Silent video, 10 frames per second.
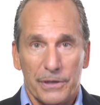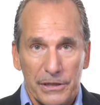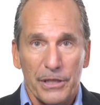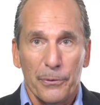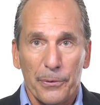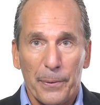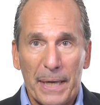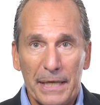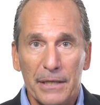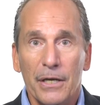
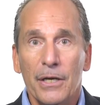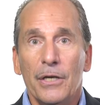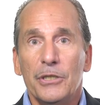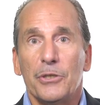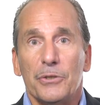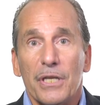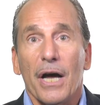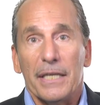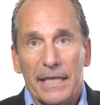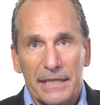deteriorating should
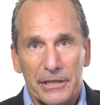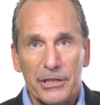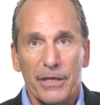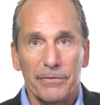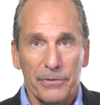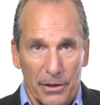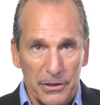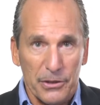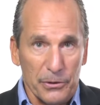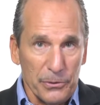not in itself
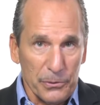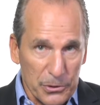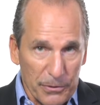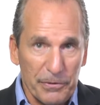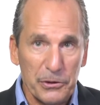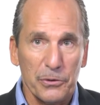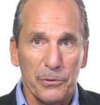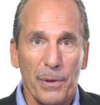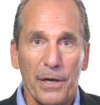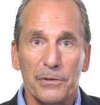constitute sufficient
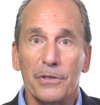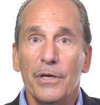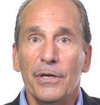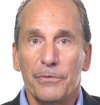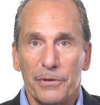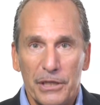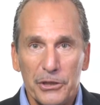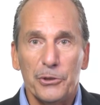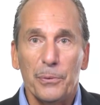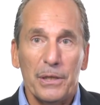ground for the
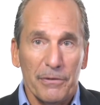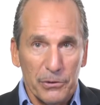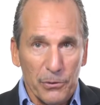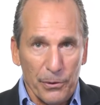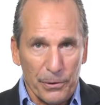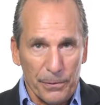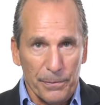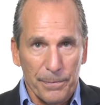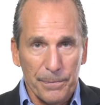issuing of an order.